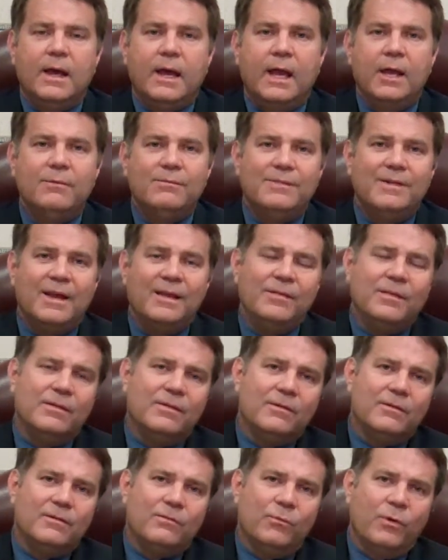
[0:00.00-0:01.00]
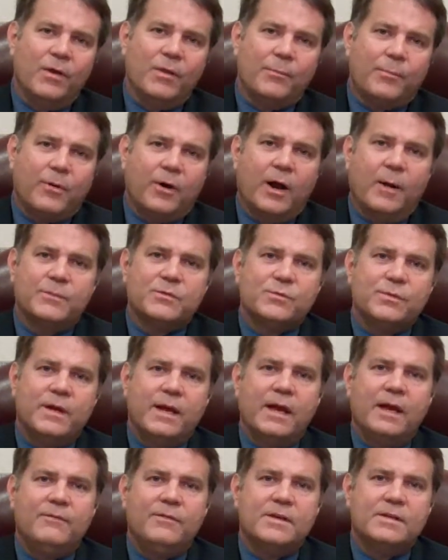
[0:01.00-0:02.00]
And one of the problems we
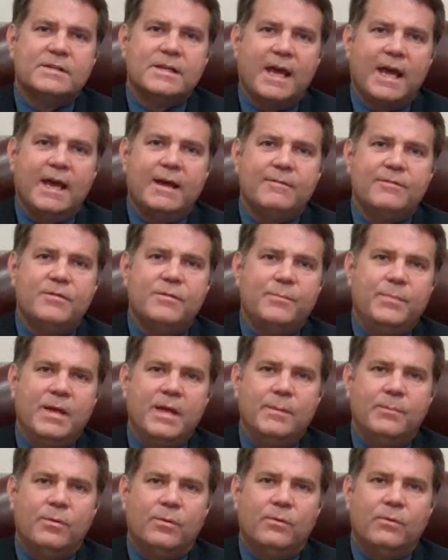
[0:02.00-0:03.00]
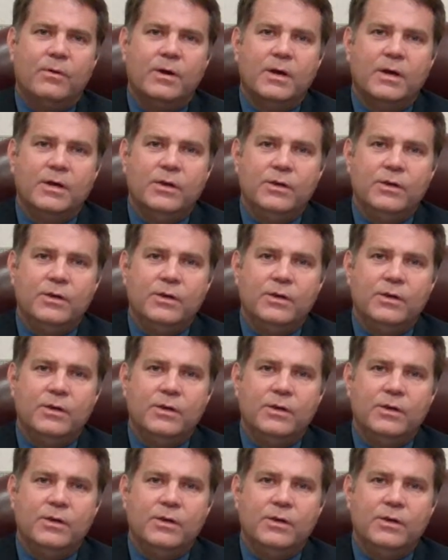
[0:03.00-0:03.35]
have is half the people